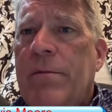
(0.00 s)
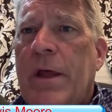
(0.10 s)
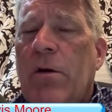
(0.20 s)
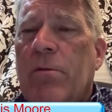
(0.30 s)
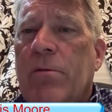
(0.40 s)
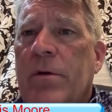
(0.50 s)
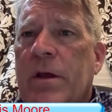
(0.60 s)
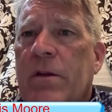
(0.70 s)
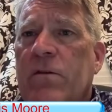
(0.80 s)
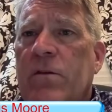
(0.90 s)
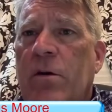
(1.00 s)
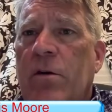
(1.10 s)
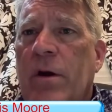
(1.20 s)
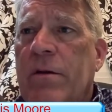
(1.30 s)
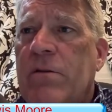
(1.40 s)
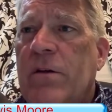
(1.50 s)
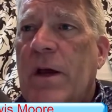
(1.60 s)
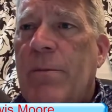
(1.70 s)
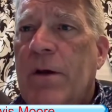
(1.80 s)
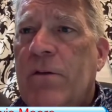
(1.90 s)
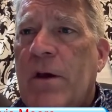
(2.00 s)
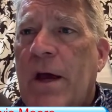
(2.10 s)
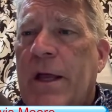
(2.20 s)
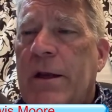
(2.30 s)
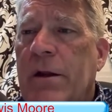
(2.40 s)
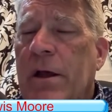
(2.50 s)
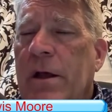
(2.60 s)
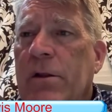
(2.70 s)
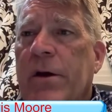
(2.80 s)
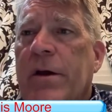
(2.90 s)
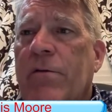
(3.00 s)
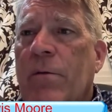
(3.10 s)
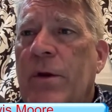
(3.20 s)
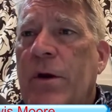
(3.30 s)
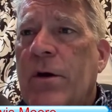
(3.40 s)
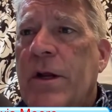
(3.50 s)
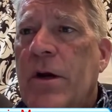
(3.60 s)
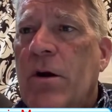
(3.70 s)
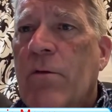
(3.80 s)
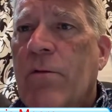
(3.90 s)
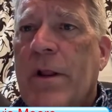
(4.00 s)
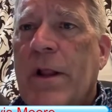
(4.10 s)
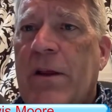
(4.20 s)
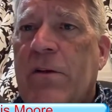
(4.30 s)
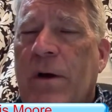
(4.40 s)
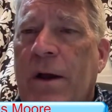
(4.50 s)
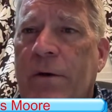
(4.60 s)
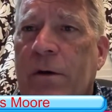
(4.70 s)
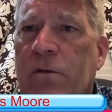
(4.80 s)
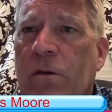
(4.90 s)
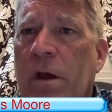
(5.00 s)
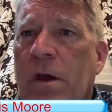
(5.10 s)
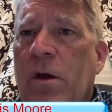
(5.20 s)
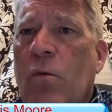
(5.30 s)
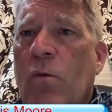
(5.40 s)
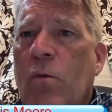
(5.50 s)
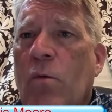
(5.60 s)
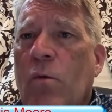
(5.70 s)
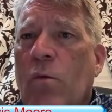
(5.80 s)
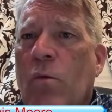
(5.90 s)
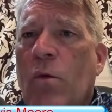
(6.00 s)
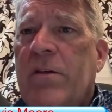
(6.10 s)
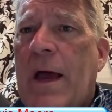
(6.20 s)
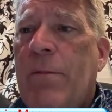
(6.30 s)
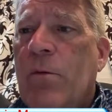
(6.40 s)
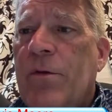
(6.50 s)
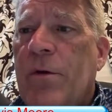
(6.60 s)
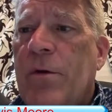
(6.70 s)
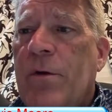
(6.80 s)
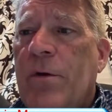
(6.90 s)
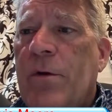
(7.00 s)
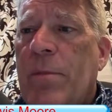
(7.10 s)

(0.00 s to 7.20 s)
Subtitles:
They don't consider it side by side and looking from year to year over the last 5 years what's happened with their policy.